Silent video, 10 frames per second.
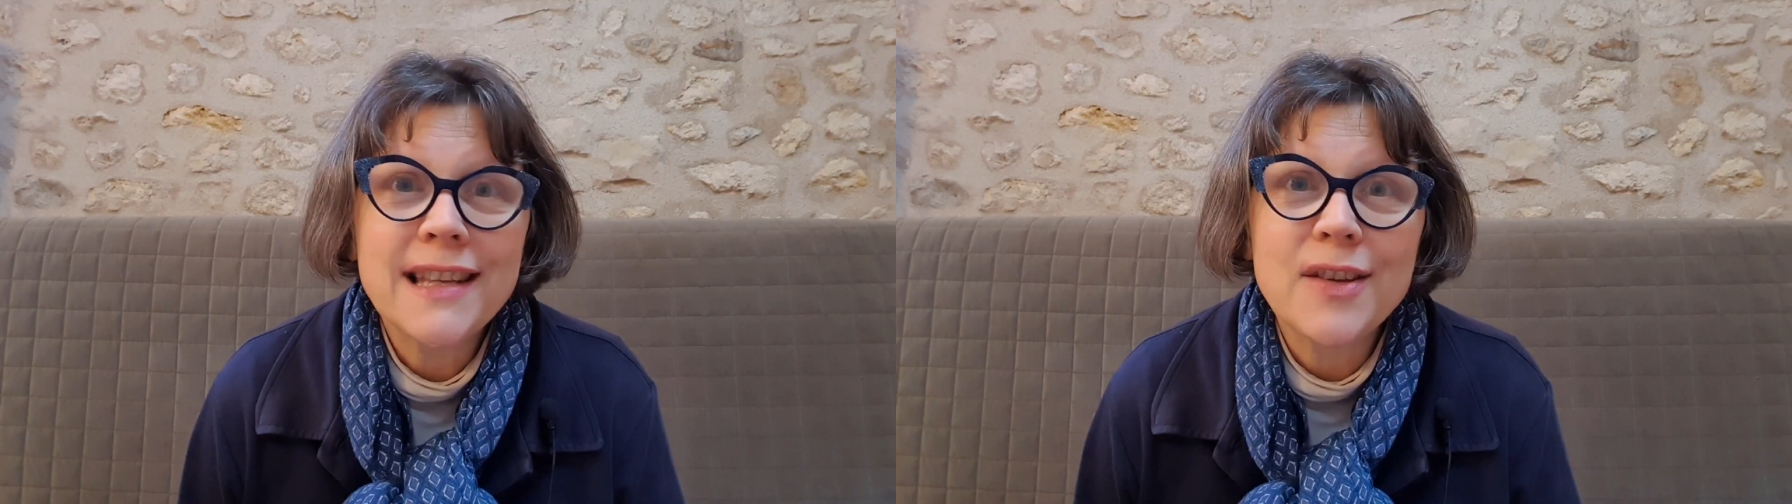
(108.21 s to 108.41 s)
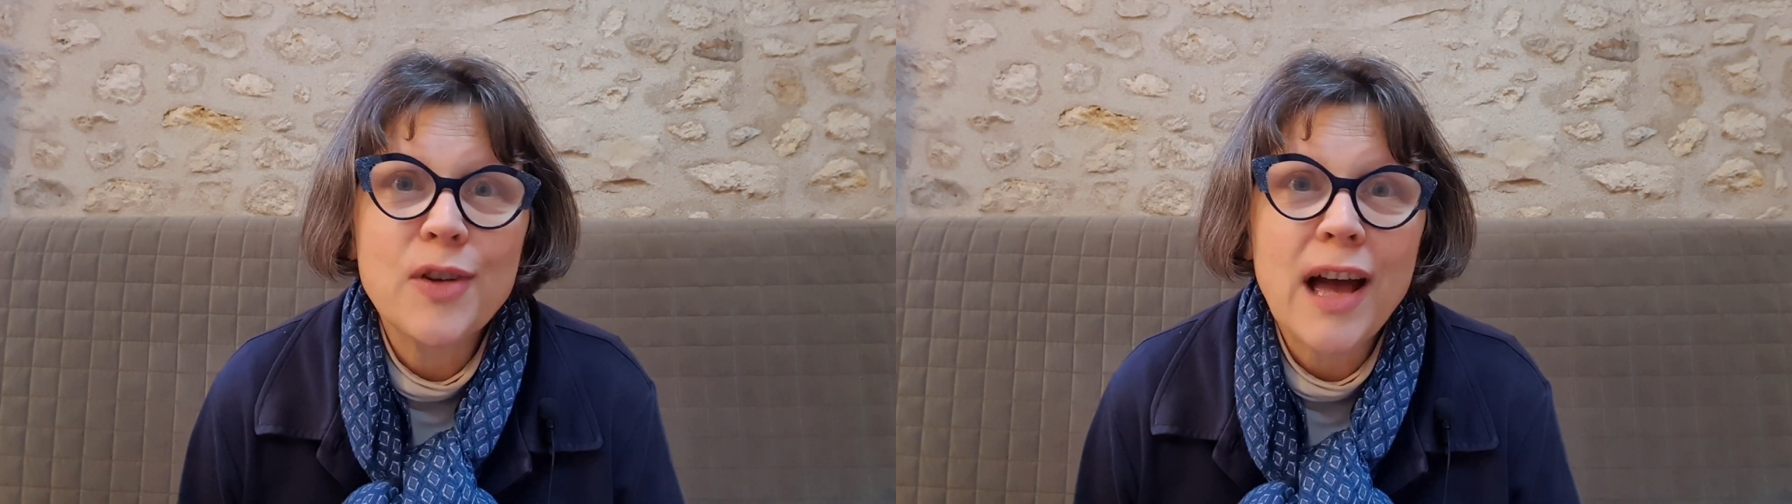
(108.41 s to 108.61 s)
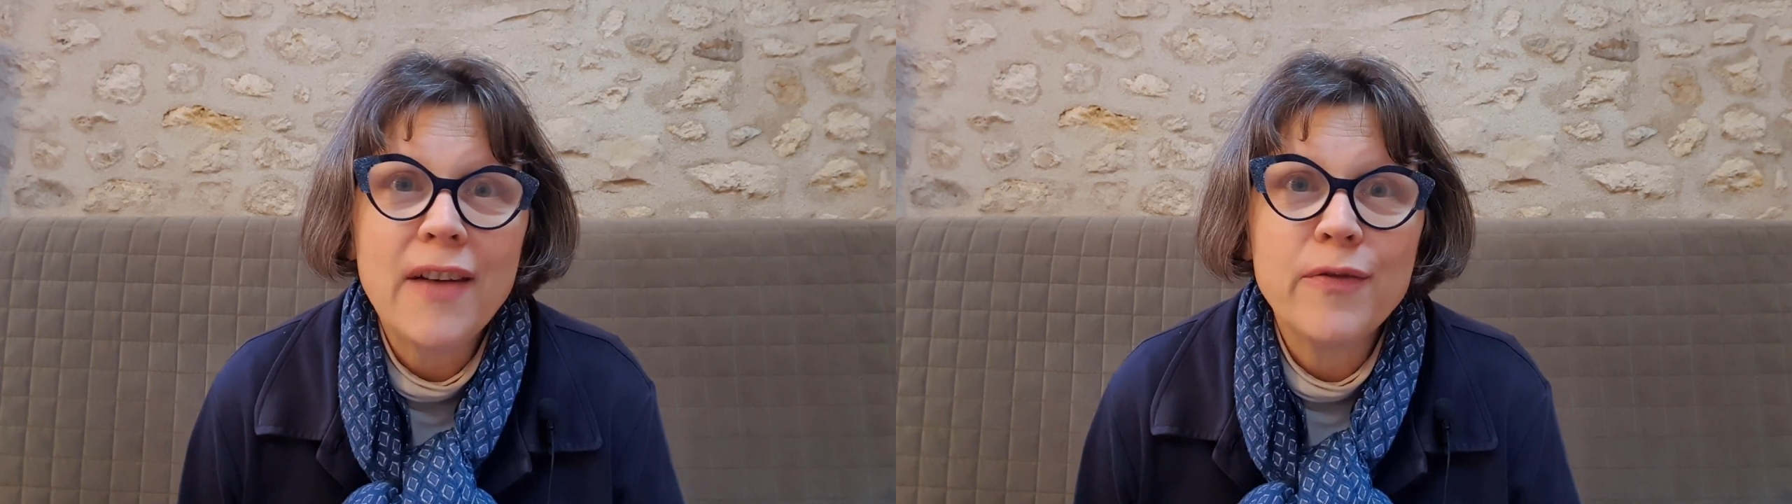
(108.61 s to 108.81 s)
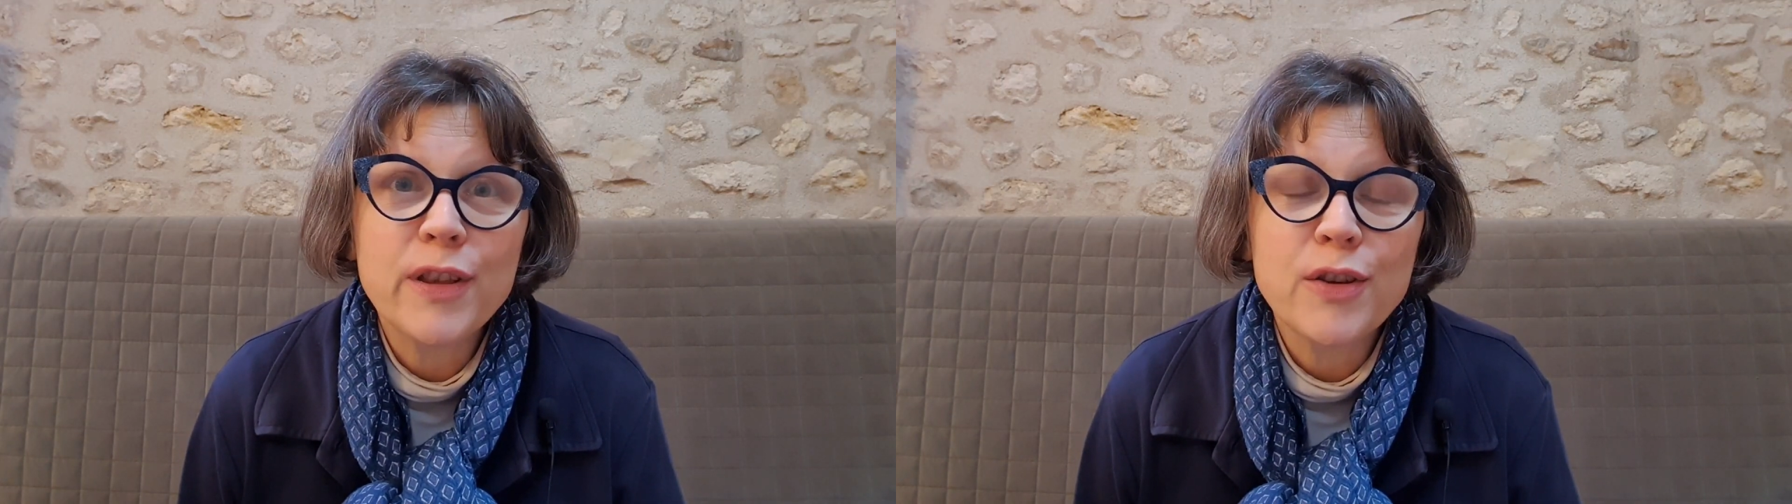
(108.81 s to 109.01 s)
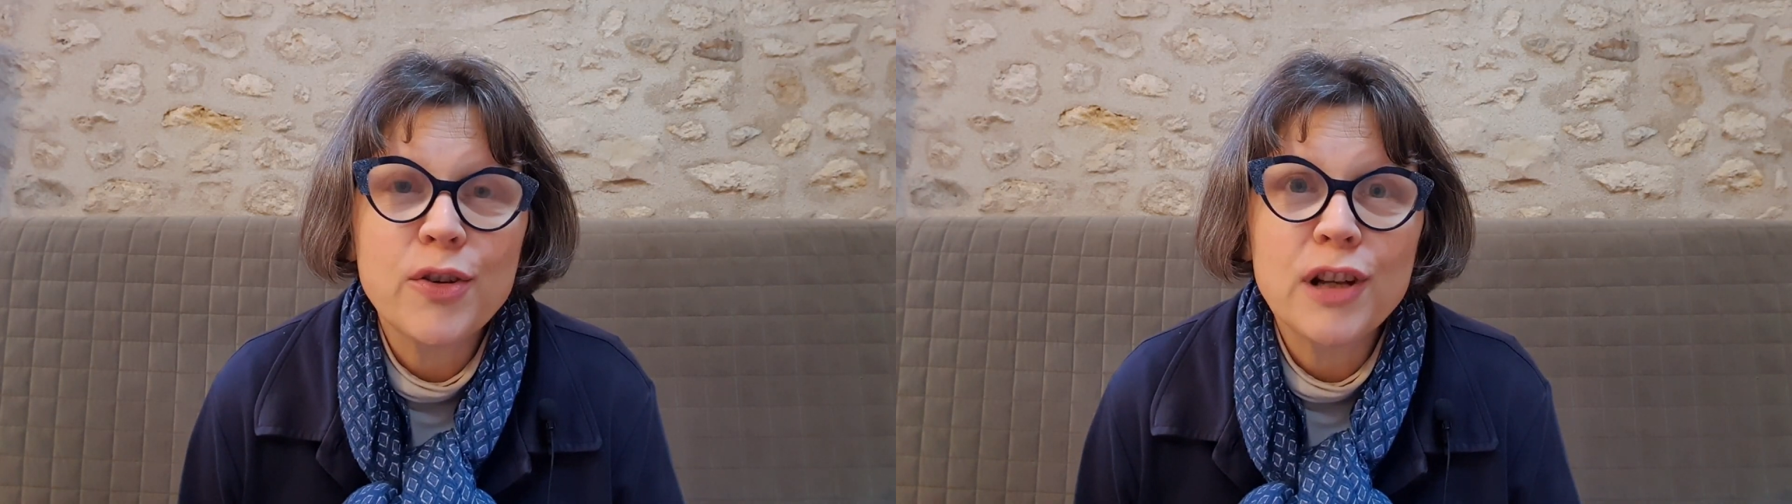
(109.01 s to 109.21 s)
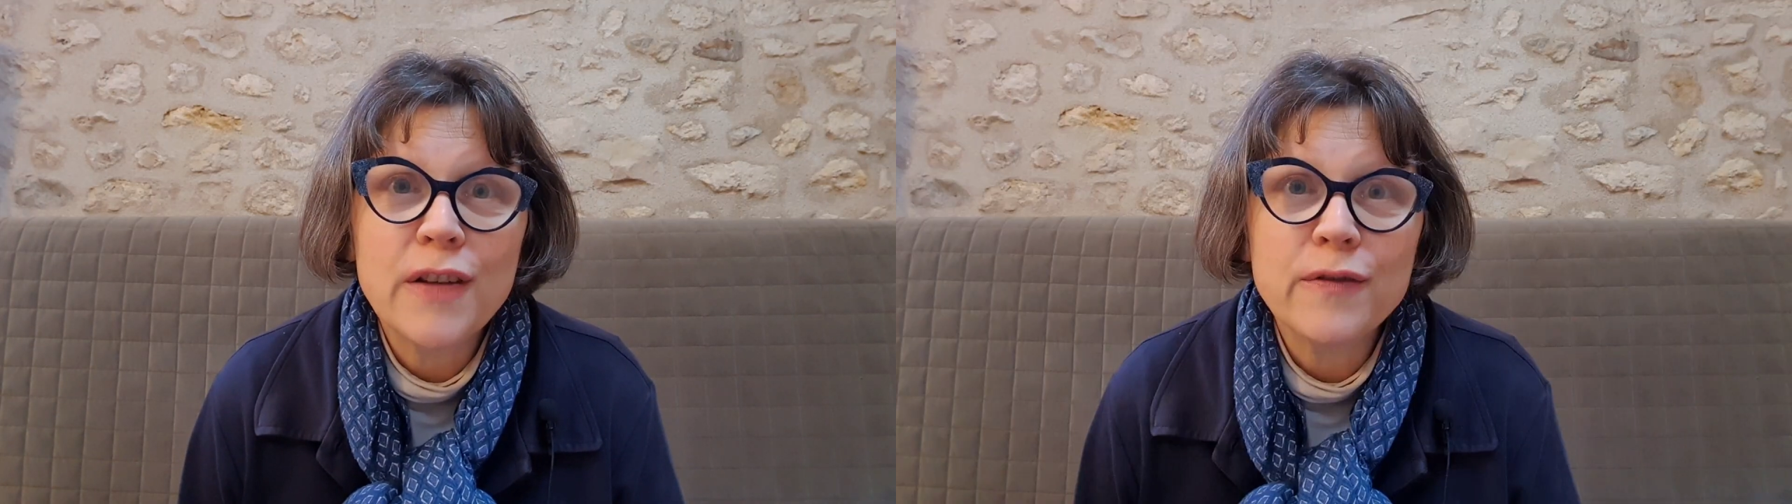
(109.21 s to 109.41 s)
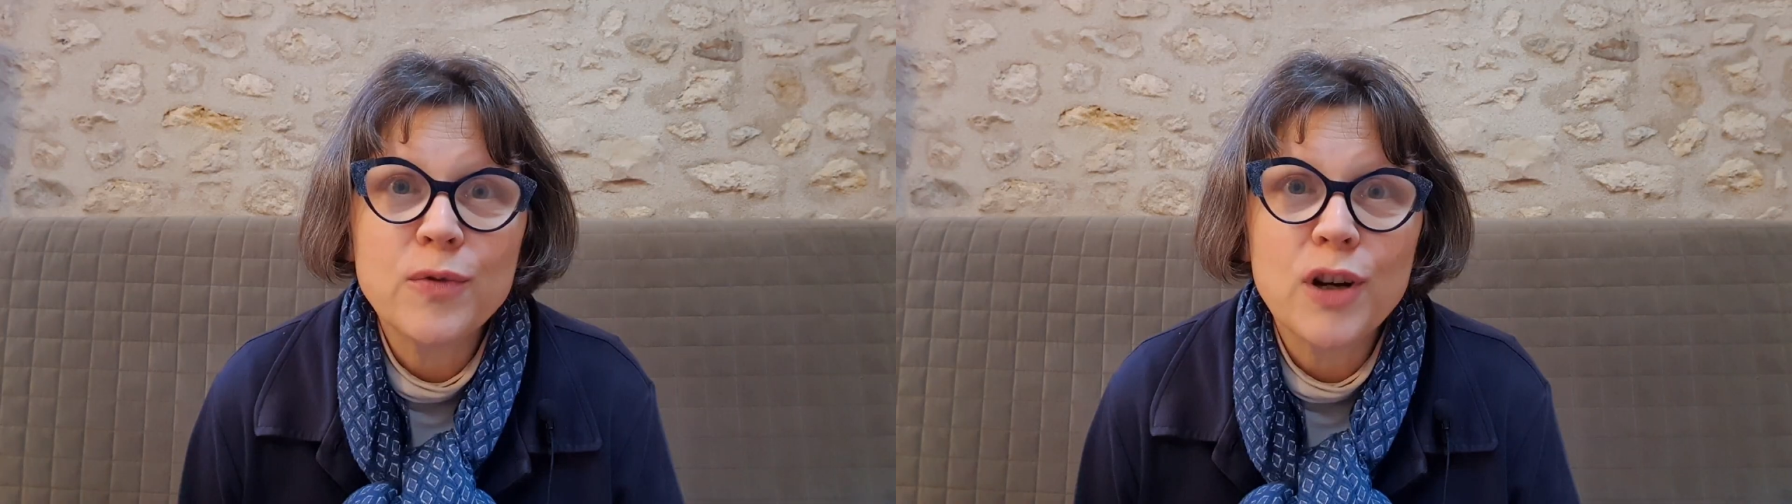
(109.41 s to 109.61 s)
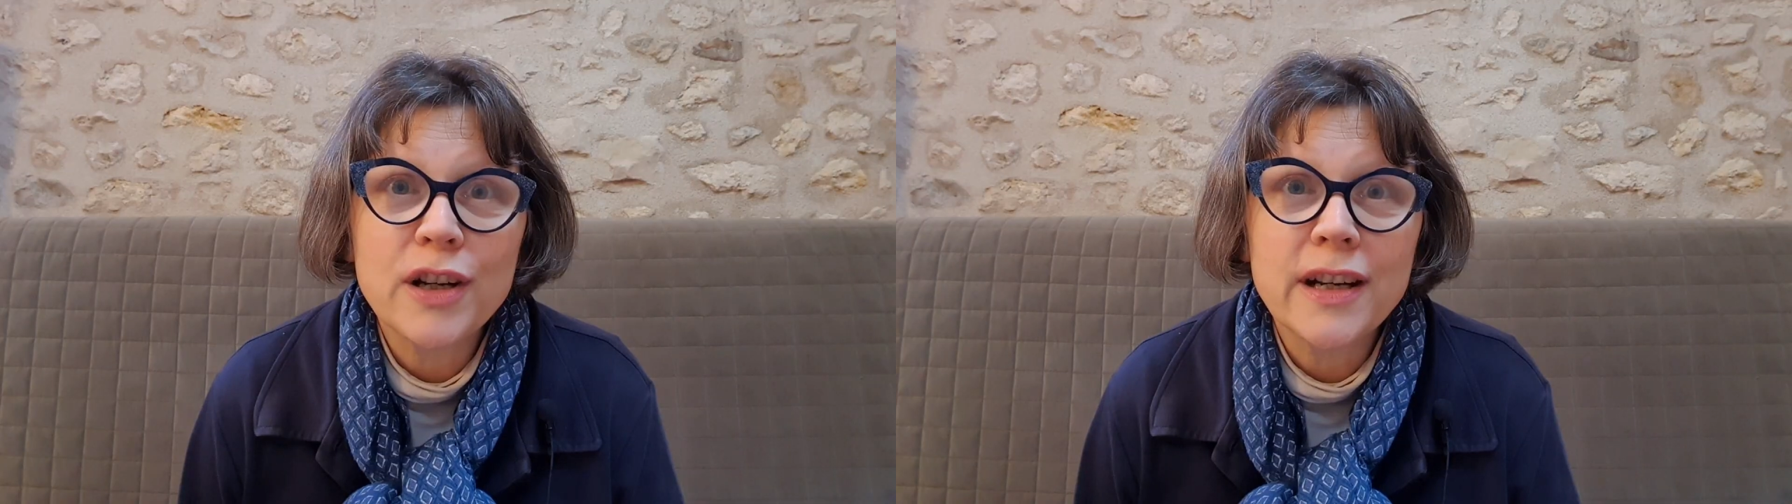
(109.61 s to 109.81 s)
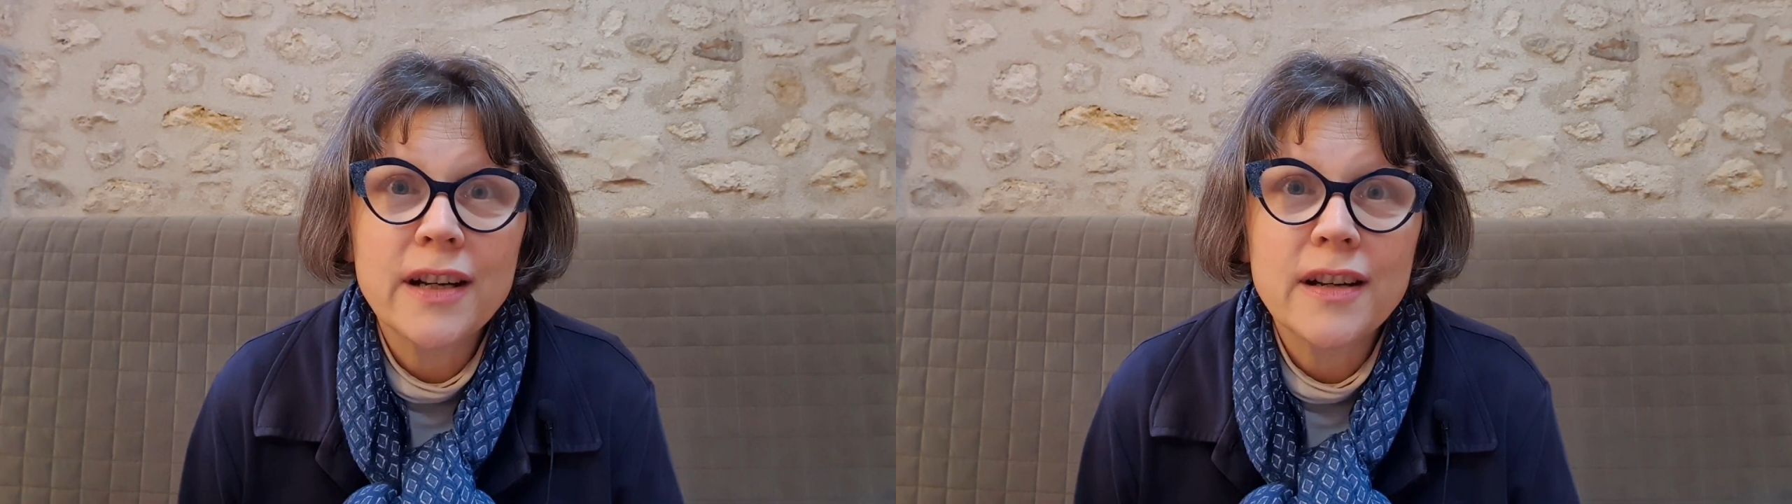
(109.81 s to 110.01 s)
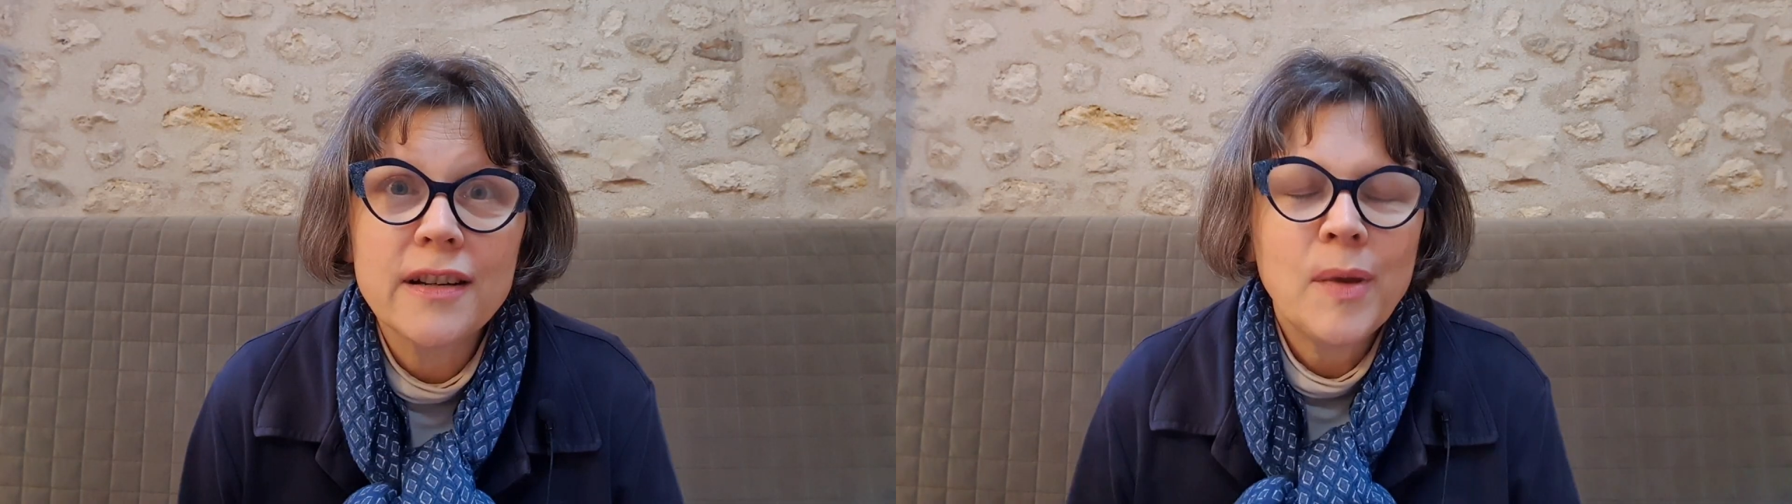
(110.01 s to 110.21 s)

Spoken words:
that you have with your loved one.